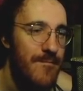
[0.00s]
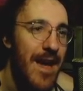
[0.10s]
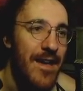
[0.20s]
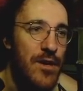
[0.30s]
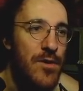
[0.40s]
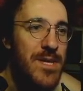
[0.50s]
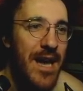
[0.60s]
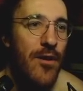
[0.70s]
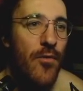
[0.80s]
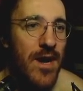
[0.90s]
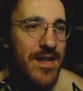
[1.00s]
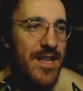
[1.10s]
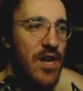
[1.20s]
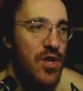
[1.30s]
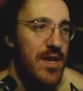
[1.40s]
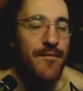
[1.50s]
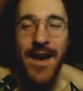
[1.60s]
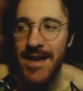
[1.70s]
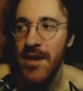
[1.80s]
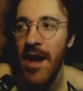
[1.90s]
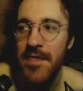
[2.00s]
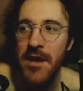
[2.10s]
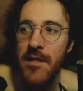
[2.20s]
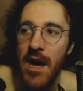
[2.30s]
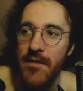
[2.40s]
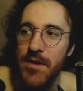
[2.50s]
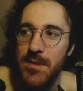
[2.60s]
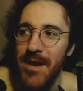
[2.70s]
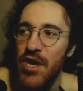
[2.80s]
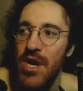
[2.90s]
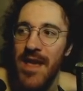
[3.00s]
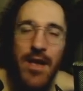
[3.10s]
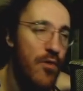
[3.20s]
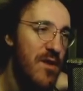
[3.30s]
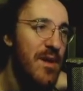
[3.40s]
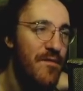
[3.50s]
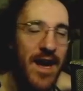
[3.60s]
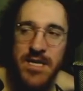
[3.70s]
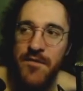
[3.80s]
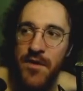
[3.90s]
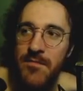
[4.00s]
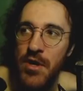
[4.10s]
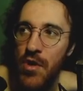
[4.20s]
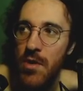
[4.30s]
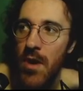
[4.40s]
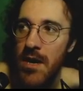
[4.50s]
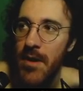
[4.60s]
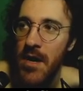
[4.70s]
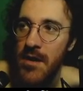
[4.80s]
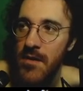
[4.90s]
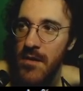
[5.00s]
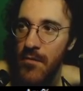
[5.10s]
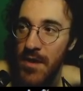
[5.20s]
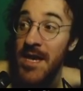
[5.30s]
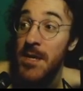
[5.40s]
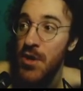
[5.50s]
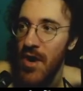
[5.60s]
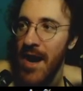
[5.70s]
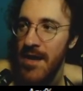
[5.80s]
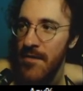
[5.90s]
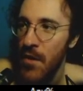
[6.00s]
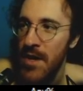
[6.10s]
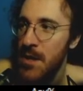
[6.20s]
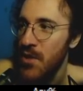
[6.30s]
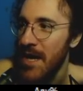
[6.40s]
Yeah, he used L1 intentionally. In fact, I think a lot of us mentioned that it would have been faster for him to do a wall bonk with his strat, even though his